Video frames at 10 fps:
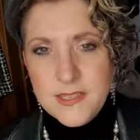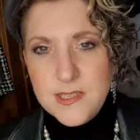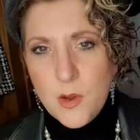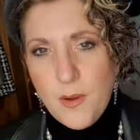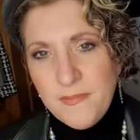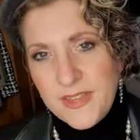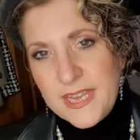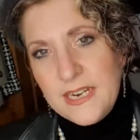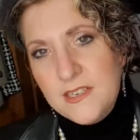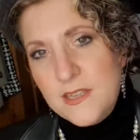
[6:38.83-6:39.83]
So I'm
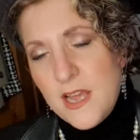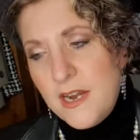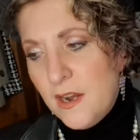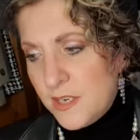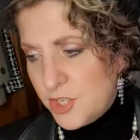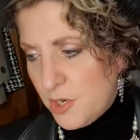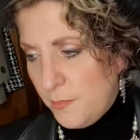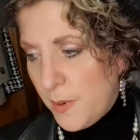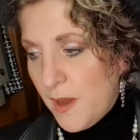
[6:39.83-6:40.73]
thinking a nice jumper.